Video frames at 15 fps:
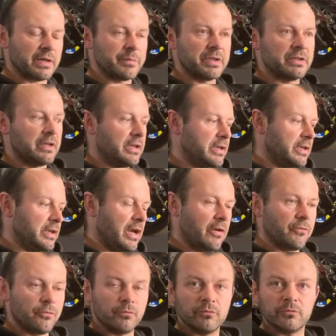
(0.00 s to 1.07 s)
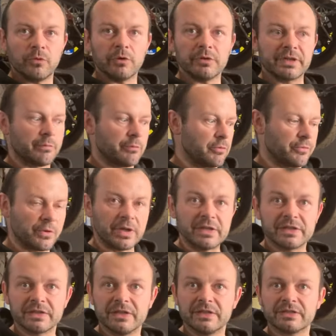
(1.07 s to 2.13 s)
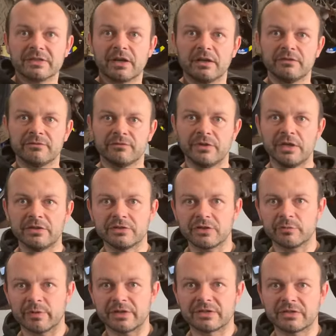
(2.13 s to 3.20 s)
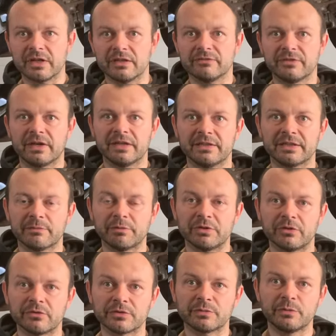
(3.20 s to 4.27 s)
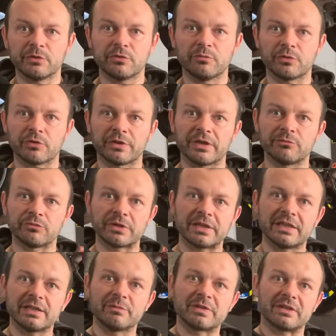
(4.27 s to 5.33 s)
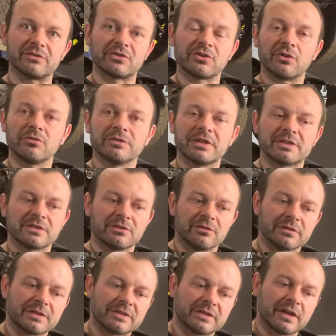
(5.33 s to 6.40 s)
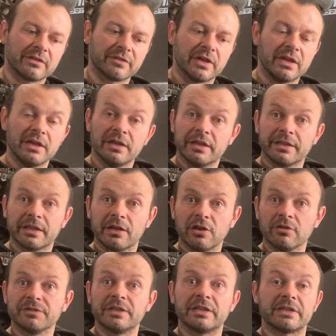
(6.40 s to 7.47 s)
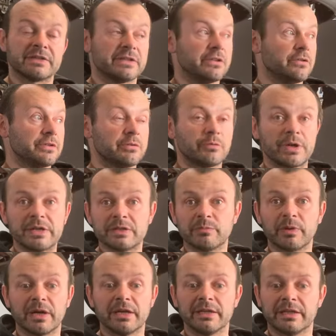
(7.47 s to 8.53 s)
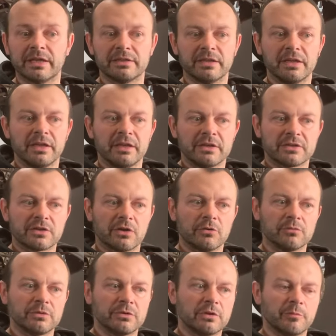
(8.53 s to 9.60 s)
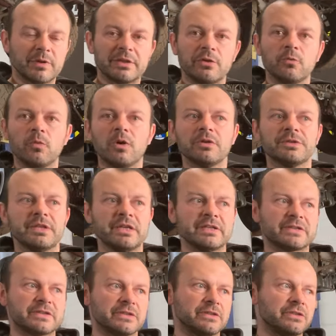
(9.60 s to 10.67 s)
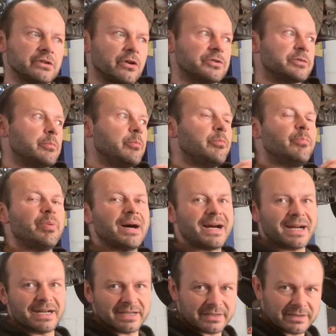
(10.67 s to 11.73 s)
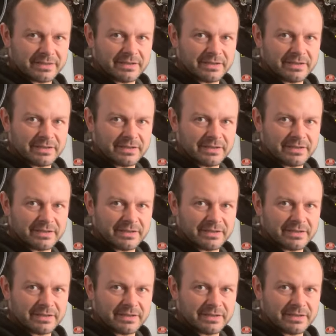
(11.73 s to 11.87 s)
I mean, I've won a couple of races. I've injured myself. I ended up in hospital, broken ribs and shoulders and all that stuff. And I loved it. I still got a race bike, and so no matter what, it's not bad.